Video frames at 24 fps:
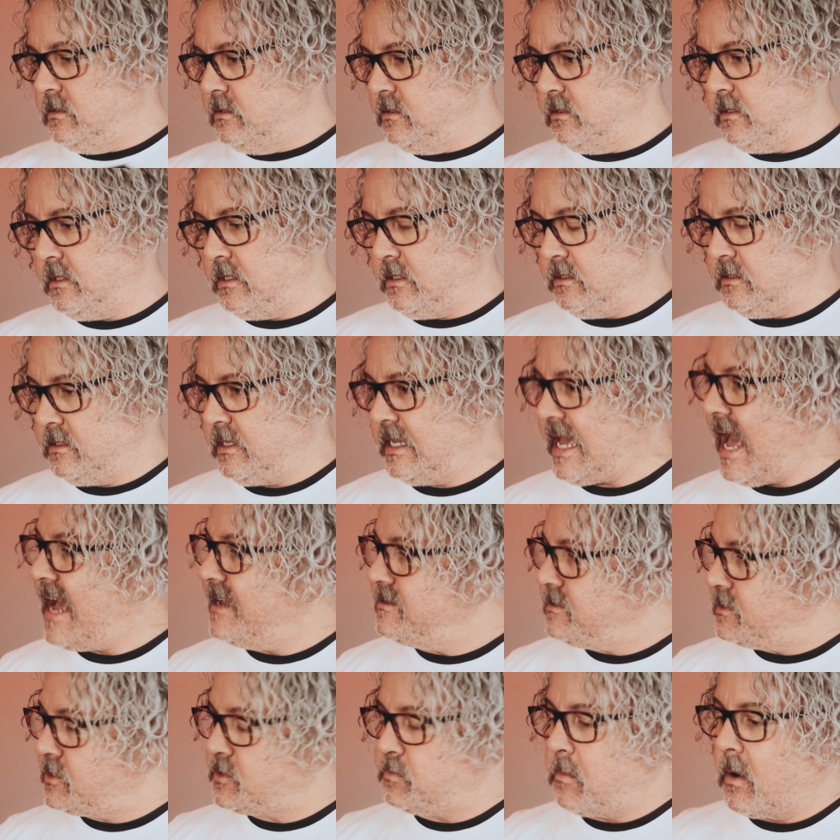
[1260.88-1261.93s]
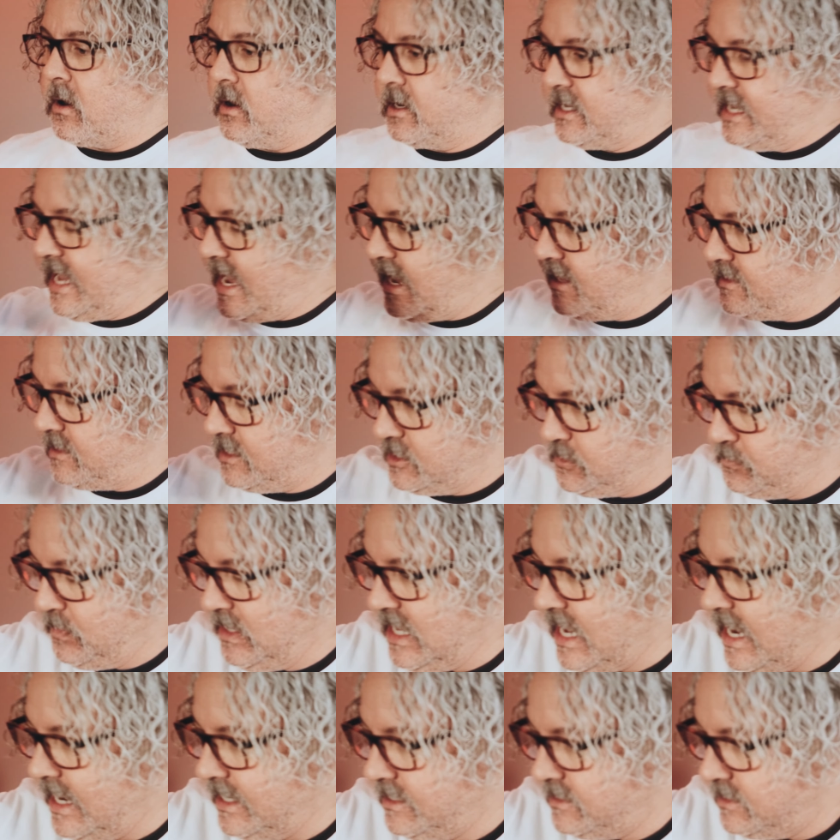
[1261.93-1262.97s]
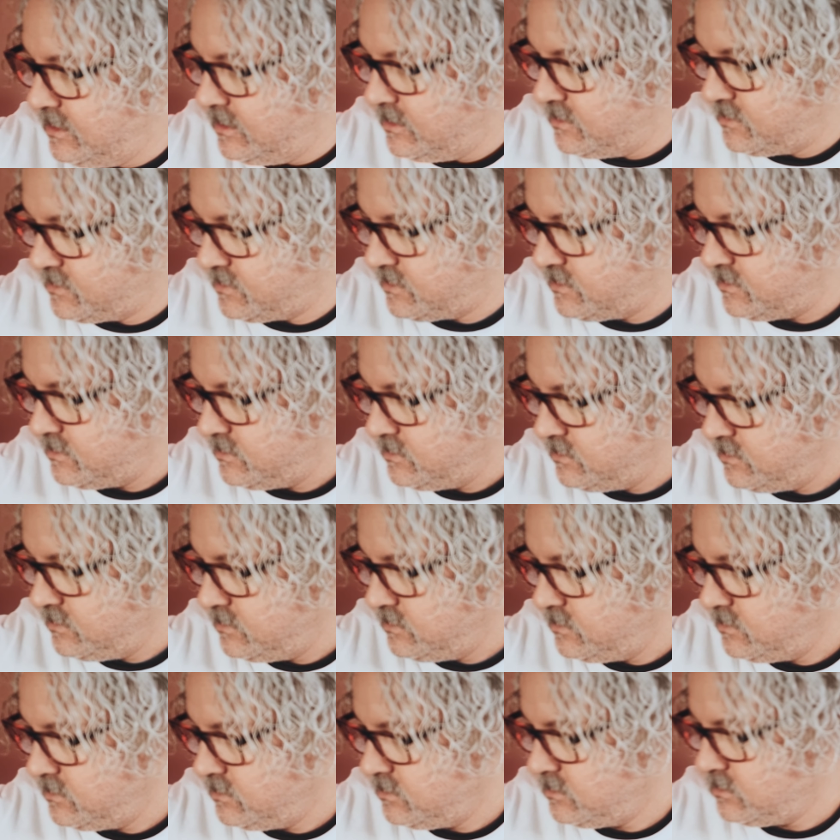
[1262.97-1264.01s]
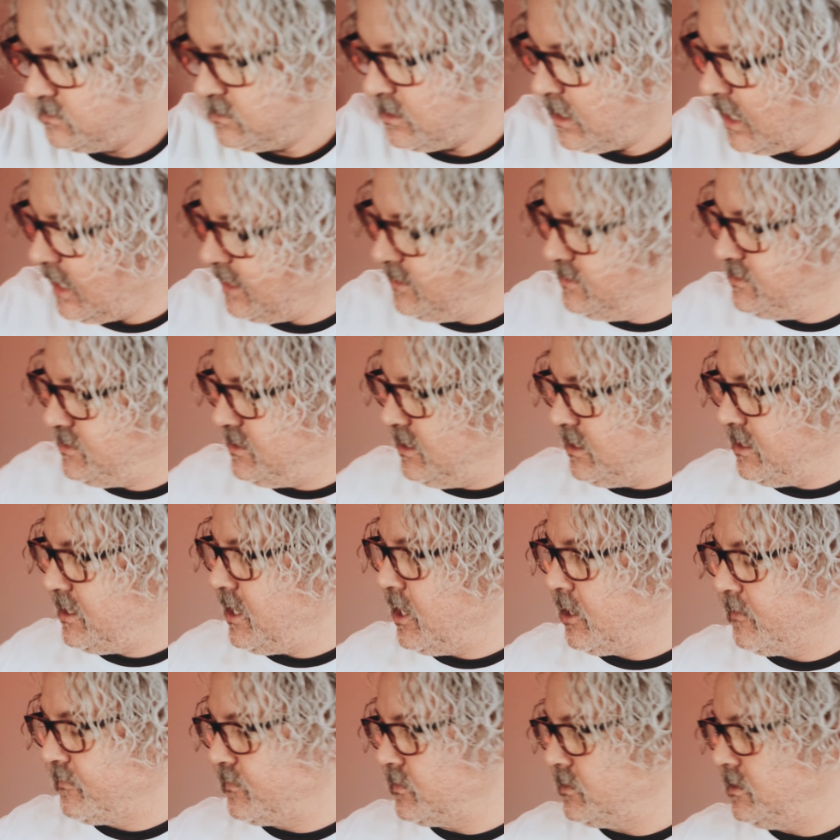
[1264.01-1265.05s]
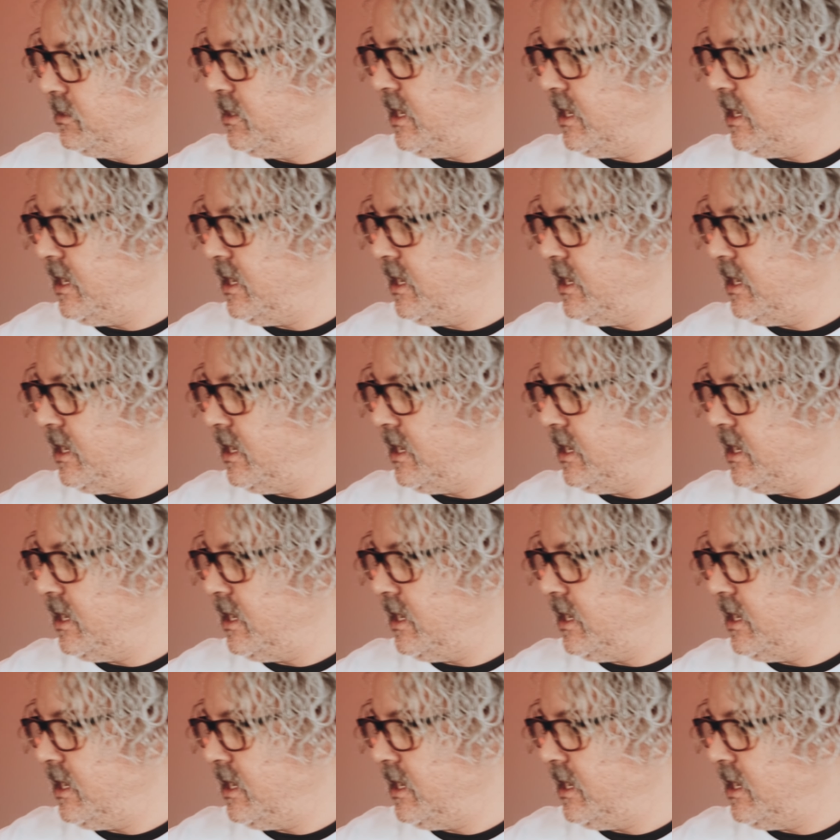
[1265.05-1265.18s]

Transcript: the guy's a smart cat that's behind this. I just didn't care for the